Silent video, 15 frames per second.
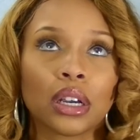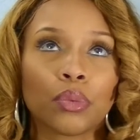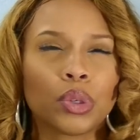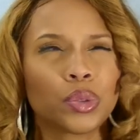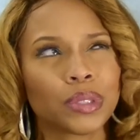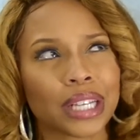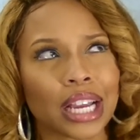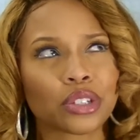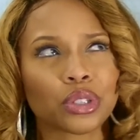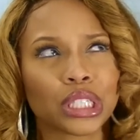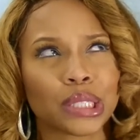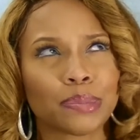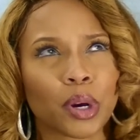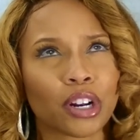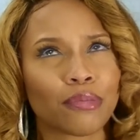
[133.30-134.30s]
Which was actually
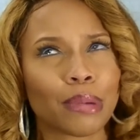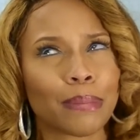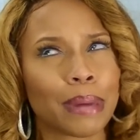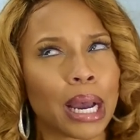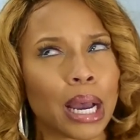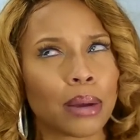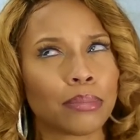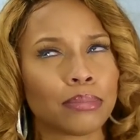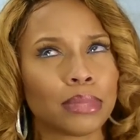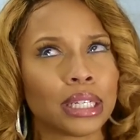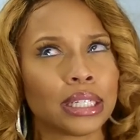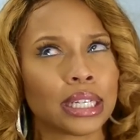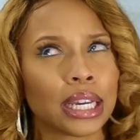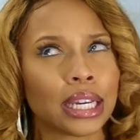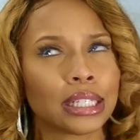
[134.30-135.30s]
smart of my mom
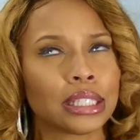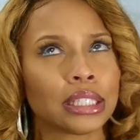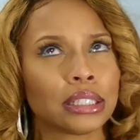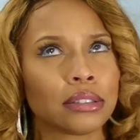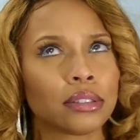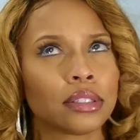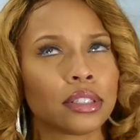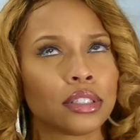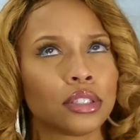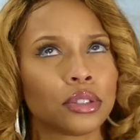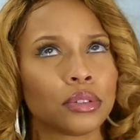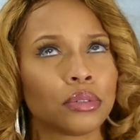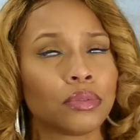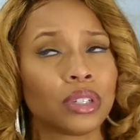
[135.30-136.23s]
and dad to do.